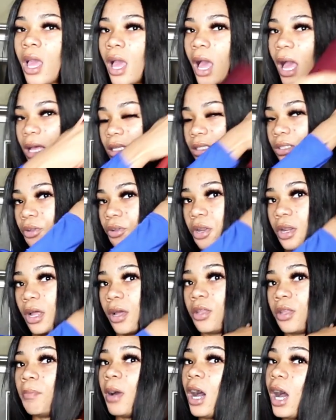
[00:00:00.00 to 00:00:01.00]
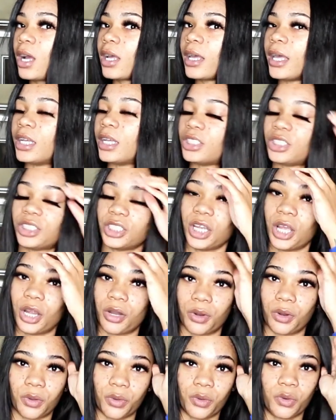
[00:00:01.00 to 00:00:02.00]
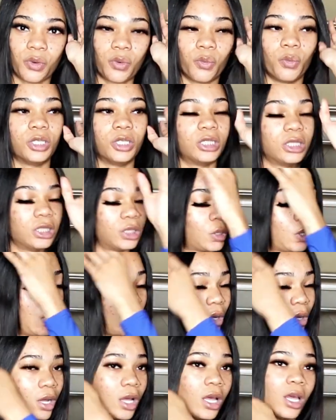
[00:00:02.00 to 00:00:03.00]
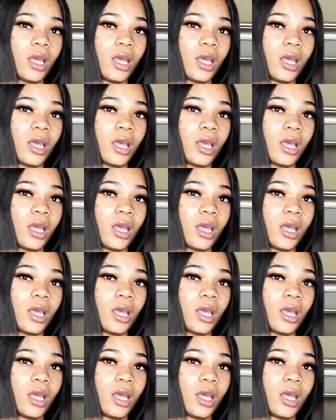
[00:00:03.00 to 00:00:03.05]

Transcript: I started a podcast channel which is called